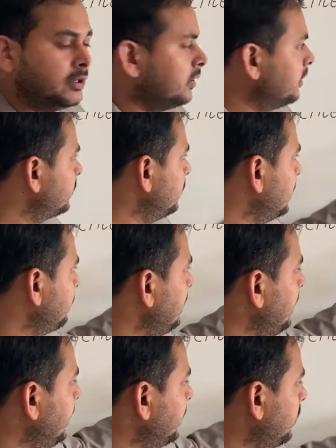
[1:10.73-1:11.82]
So it will
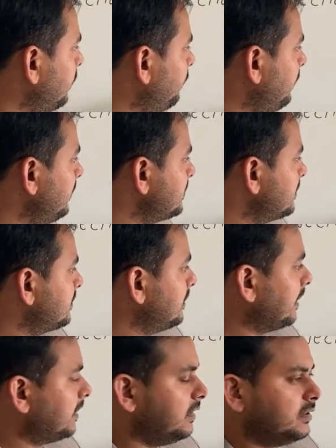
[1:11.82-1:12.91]
hit on first,
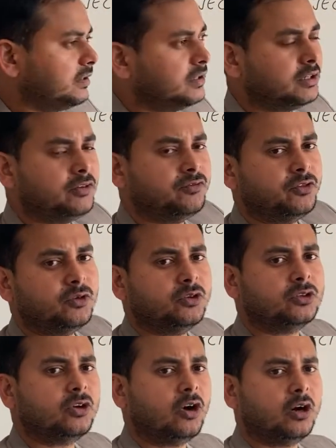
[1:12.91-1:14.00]
second, third, fourth
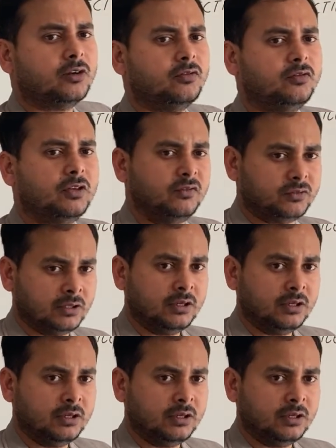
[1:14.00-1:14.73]
or fifth.